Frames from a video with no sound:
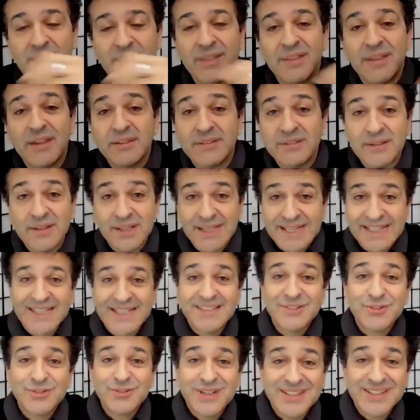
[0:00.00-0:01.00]
the
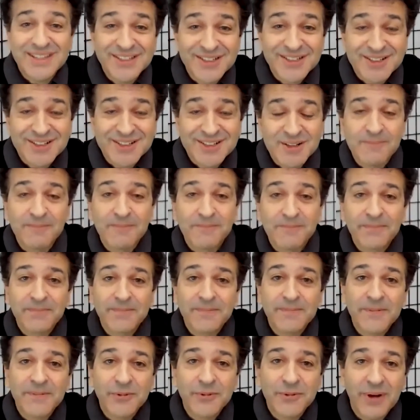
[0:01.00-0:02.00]
traditional
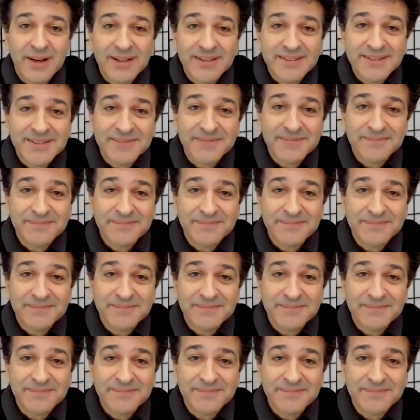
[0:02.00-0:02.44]
drugs.